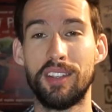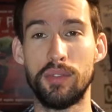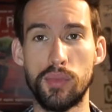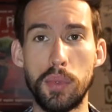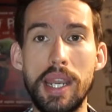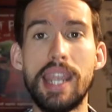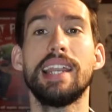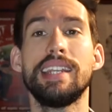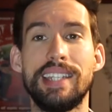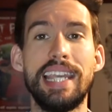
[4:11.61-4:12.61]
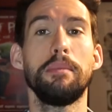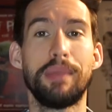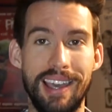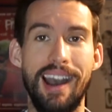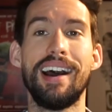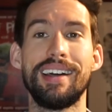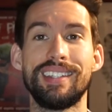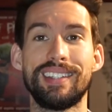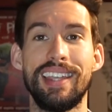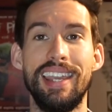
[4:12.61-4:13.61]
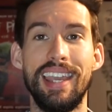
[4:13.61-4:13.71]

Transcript: make some really deep cuts